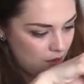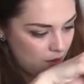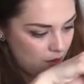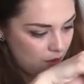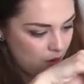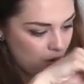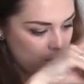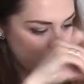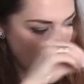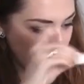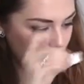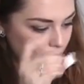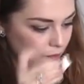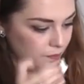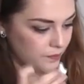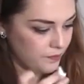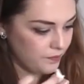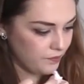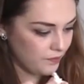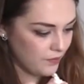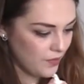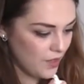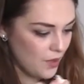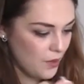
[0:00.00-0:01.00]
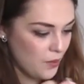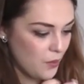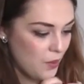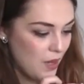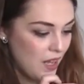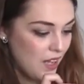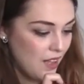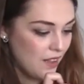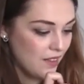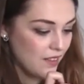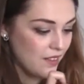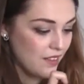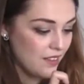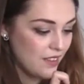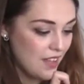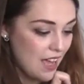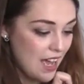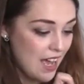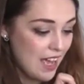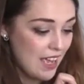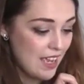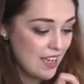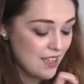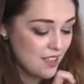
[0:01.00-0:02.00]
Cool. Well,
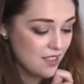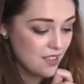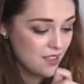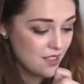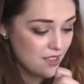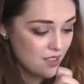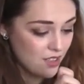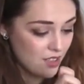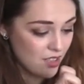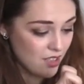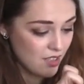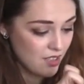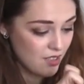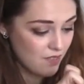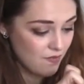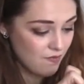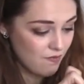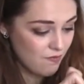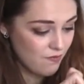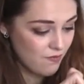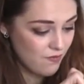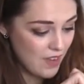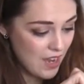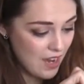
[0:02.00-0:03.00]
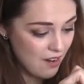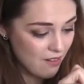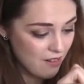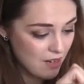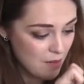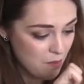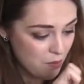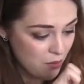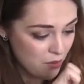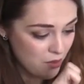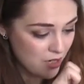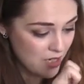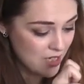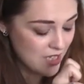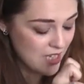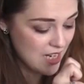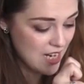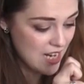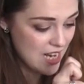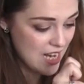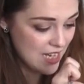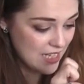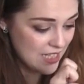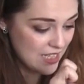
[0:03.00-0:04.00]
that is just very
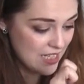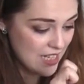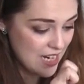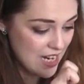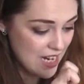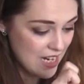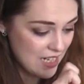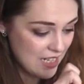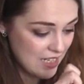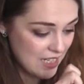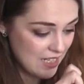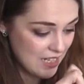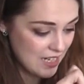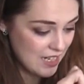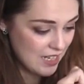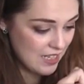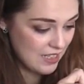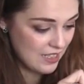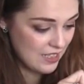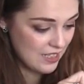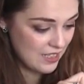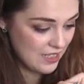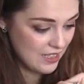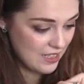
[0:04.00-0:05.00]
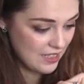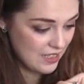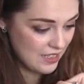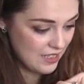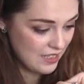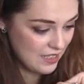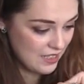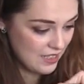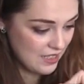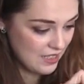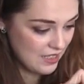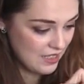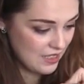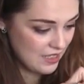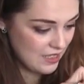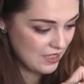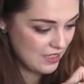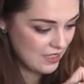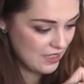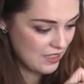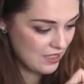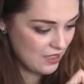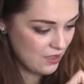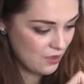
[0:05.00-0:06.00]
pretty indeed, isn't it?
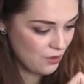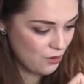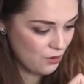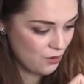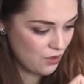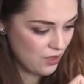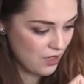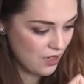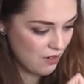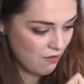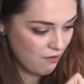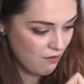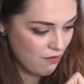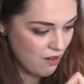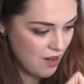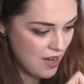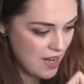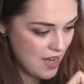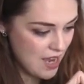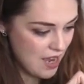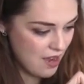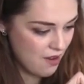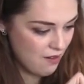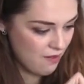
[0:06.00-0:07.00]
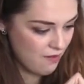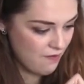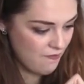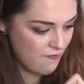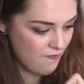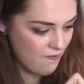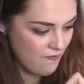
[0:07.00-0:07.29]
Sorting that right out.